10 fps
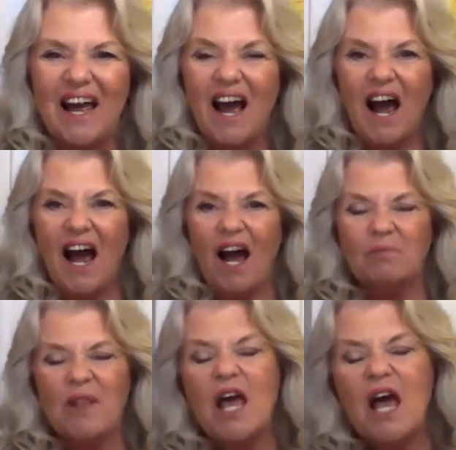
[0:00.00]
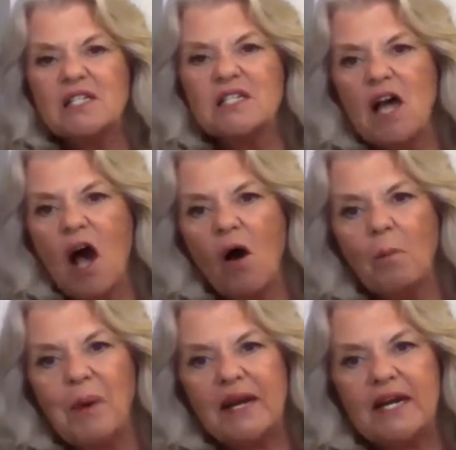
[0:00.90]
it. Um, mm.
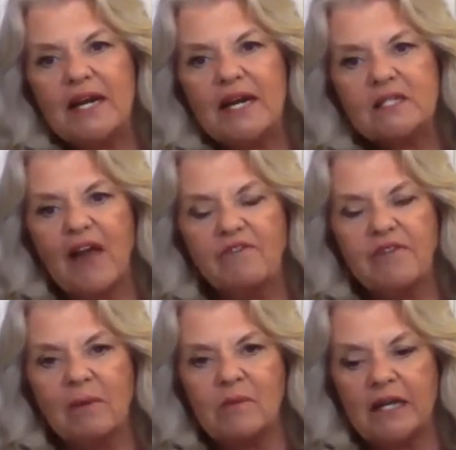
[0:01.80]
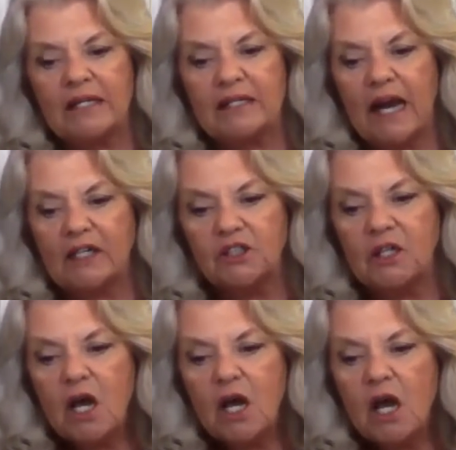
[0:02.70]
so, but it is about that family and
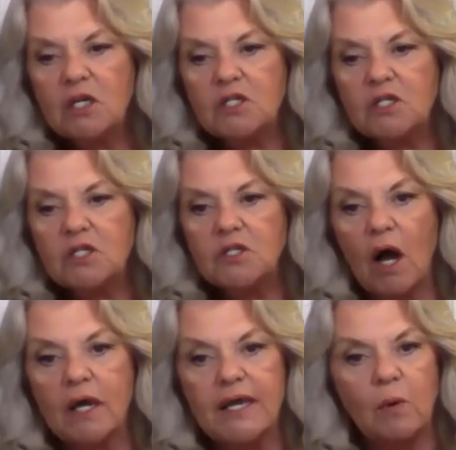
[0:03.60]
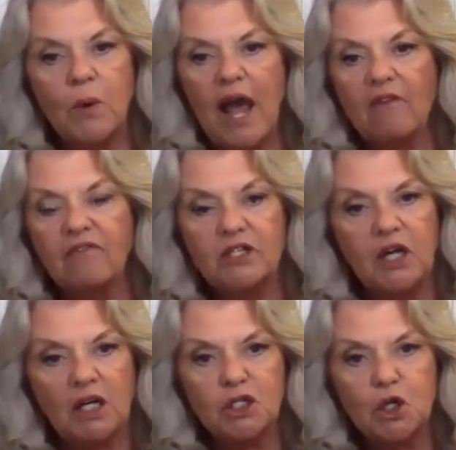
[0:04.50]
connection. So again, we
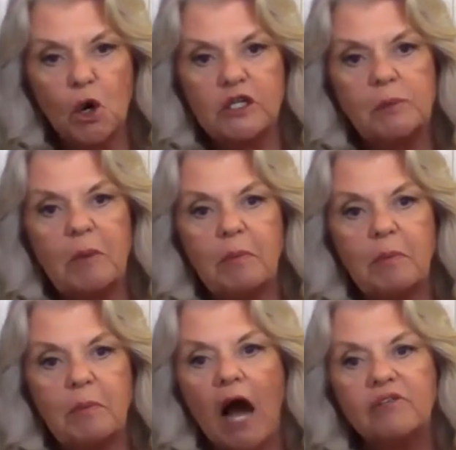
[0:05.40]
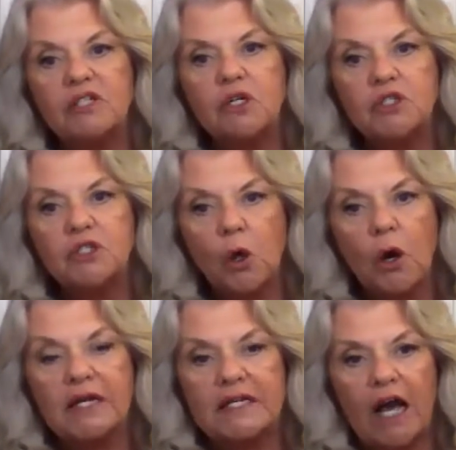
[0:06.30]
have these young stories and people say, I have a
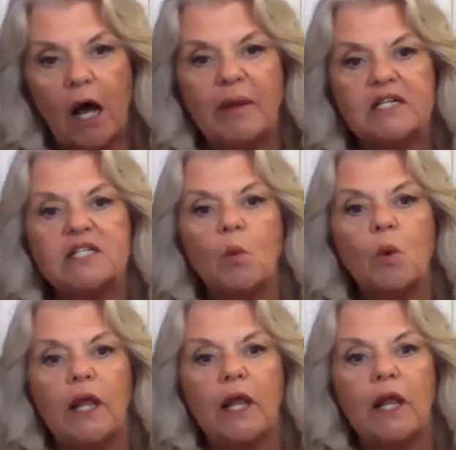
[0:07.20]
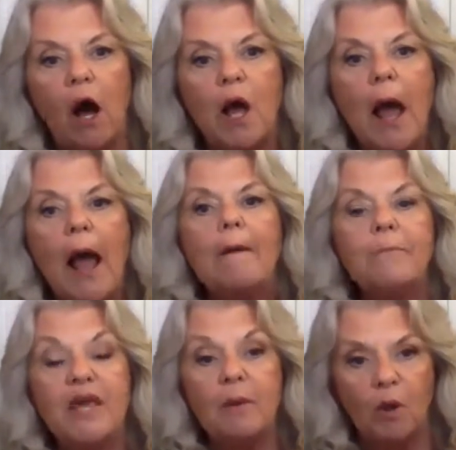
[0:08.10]
story to tell because it will help
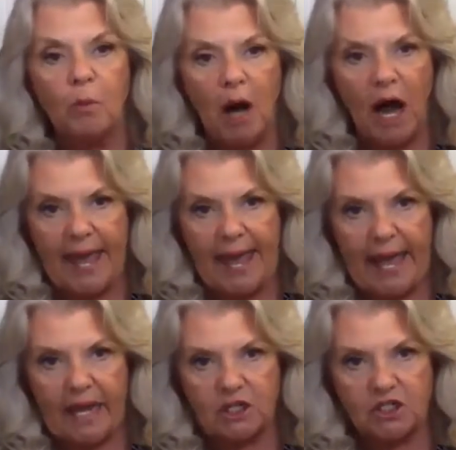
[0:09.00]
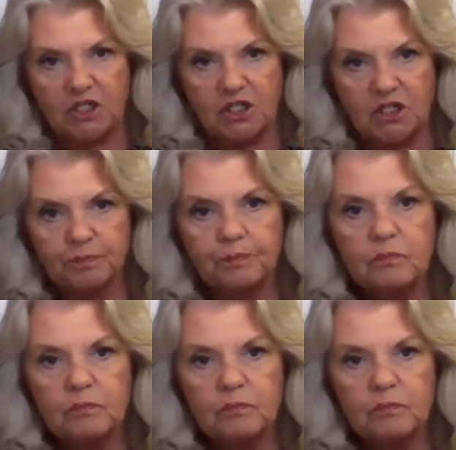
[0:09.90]
people my age.